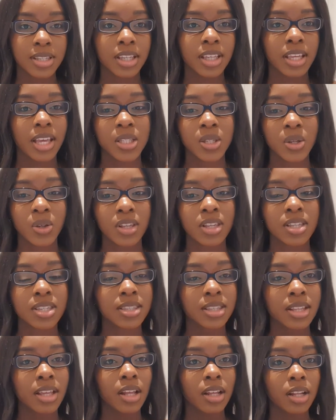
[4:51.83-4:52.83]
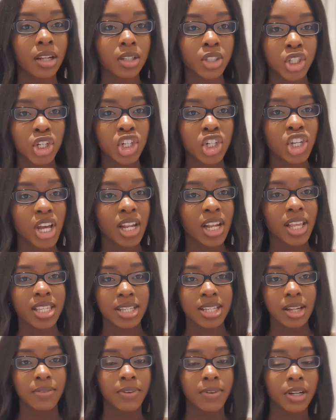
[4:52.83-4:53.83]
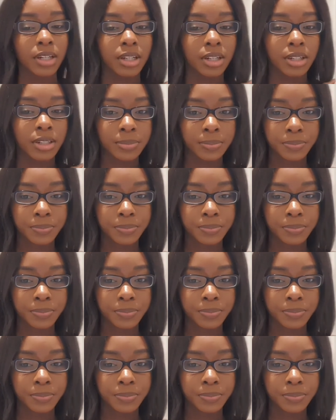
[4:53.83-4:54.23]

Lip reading: Yes, so the GDL is self-funded.